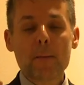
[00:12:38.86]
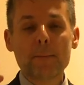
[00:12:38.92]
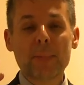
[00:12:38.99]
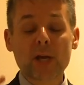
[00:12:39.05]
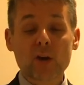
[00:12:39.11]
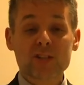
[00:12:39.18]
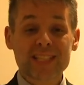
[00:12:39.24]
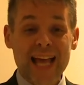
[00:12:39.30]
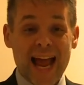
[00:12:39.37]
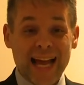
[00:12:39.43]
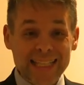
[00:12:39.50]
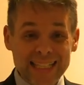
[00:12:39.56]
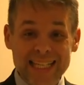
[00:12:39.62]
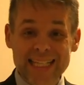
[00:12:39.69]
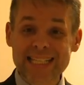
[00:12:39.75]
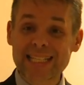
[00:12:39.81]
Because
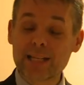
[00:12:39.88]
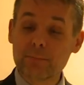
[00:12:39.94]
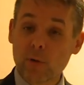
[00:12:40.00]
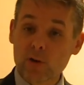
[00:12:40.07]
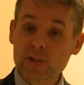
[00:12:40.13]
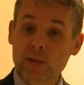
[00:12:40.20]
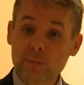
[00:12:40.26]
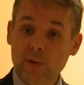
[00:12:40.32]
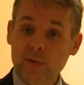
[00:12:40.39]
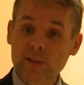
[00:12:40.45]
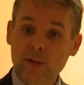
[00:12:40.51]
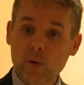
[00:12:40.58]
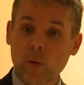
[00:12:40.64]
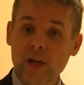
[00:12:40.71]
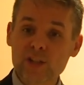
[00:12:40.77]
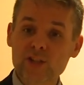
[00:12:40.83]
that is the most
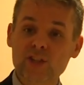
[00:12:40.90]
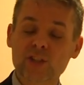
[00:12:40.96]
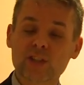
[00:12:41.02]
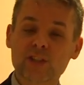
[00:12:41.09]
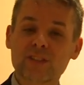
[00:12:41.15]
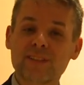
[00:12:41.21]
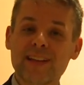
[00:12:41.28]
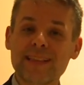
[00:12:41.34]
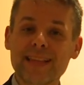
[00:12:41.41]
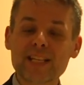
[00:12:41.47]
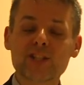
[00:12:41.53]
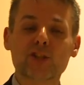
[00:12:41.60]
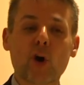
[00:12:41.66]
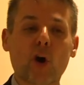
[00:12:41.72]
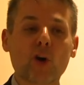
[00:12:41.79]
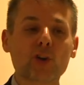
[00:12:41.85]
important question
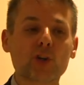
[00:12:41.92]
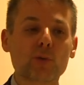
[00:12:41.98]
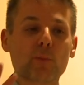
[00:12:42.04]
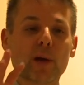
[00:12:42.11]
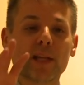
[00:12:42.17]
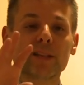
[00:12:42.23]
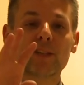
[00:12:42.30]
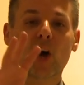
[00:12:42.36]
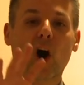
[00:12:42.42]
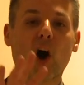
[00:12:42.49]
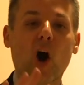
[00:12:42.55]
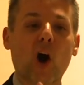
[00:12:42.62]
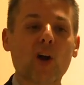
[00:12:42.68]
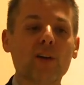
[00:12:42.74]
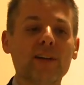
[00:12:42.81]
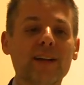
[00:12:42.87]
this document
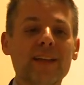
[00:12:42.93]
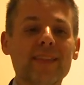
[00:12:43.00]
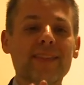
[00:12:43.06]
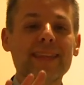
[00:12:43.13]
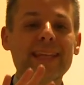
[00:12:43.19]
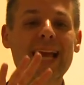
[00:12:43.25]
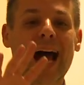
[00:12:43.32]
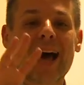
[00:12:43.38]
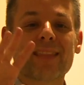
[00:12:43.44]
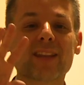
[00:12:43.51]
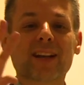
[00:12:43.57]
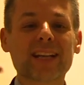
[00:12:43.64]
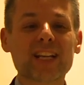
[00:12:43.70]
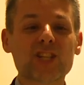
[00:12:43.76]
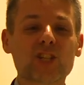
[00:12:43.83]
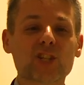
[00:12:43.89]
on the other
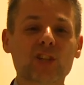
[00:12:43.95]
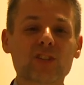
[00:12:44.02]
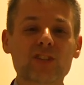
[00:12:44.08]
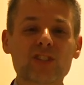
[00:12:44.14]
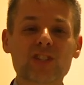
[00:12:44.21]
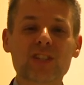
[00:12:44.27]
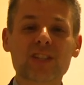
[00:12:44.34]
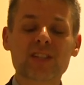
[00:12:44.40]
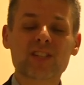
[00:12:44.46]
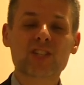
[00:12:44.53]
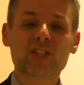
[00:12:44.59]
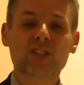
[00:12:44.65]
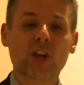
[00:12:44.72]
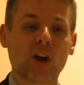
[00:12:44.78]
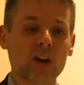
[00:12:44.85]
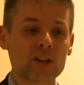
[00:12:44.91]
religions
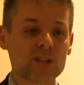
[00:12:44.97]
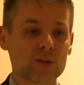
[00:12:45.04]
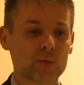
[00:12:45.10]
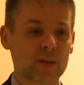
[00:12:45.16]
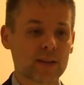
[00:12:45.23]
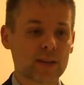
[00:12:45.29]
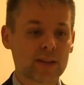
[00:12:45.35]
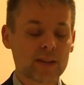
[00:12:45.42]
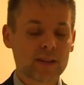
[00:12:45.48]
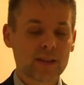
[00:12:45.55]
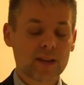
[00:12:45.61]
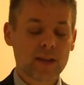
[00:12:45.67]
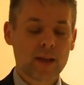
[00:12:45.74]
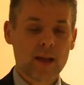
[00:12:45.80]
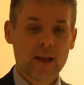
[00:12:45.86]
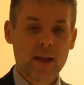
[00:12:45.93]
starts with.
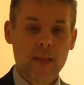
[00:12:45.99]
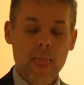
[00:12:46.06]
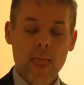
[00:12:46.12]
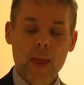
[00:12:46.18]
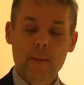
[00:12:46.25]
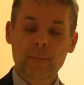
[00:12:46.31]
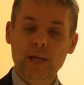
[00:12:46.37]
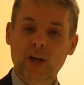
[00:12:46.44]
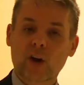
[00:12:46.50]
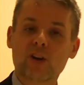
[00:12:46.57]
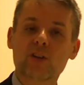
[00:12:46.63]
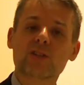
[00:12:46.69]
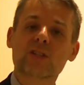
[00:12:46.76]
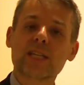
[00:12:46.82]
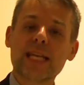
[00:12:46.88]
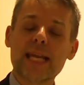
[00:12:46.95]

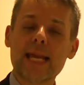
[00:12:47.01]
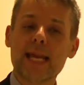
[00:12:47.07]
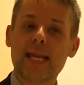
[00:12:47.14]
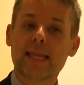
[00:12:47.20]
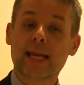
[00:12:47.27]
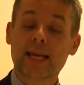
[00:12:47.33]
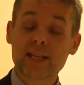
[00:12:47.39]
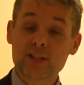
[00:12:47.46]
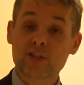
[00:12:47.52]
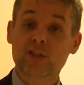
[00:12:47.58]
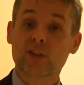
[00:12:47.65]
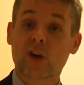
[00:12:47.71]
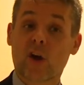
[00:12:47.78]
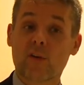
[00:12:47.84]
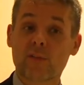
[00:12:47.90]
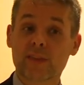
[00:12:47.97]
Because in the
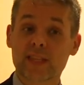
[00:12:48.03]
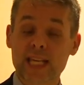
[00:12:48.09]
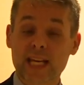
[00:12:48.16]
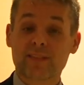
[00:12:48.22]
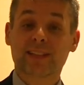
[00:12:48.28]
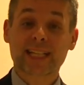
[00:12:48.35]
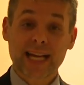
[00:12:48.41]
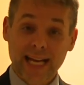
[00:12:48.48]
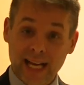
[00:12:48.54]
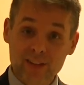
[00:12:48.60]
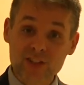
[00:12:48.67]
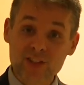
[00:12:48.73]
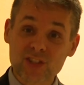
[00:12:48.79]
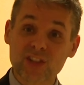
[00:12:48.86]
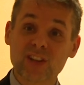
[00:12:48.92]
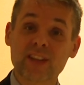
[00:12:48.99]
history of the Second Vatican
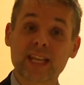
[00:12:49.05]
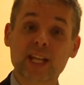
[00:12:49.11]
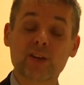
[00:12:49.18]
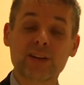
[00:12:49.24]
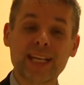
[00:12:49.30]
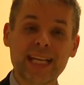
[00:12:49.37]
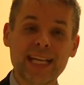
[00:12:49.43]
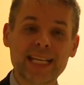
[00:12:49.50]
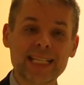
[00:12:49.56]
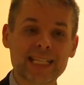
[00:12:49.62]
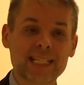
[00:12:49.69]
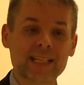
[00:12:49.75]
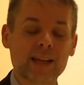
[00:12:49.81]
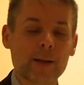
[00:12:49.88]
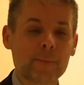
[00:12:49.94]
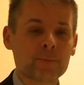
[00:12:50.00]
Council, there
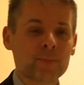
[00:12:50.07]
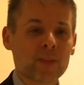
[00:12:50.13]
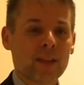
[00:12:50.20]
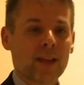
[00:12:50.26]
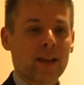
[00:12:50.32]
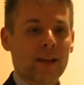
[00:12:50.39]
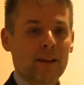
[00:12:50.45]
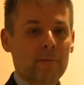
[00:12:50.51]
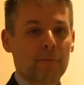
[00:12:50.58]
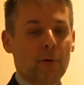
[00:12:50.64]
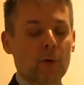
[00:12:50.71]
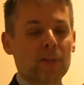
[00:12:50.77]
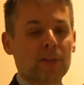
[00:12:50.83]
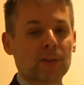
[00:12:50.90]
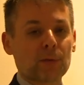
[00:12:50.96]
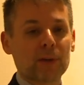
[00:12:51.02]
is,
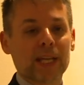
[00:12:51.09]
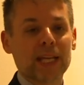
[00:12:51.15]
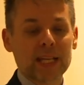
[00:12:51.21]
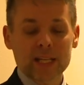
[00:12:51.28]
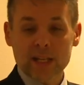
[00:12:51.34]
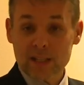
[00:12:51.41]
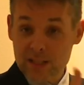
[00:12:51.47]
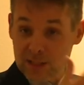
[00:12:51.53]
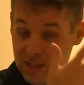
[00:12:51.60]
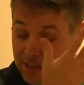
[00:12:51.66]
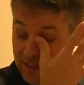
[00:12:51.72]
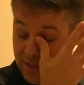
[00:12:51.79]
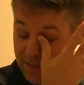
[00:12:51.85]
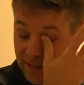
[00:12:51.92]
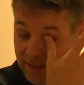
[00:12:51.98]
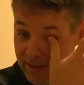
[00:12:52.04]
for three
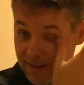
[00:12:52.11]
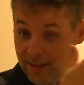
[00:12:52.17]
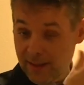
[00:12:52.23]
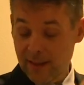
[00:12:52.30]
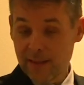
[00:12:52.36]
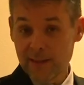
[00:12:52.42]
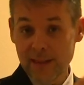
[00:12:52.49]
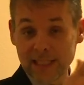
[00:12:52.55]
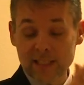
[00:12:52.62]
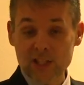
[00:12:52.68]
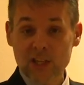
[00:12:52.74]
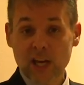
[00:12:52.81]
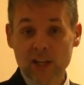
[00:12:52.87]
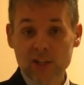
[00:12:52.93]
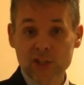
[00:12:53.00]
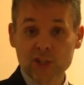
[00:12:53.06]
years, the
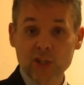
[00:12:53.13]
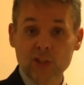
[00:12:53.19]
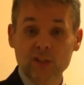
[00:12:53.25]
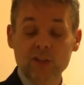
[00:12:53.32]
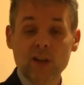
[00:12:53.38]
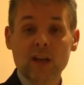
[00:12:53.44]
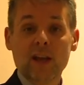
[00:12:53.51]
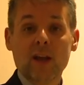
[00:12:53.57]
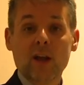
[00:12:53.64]
discussion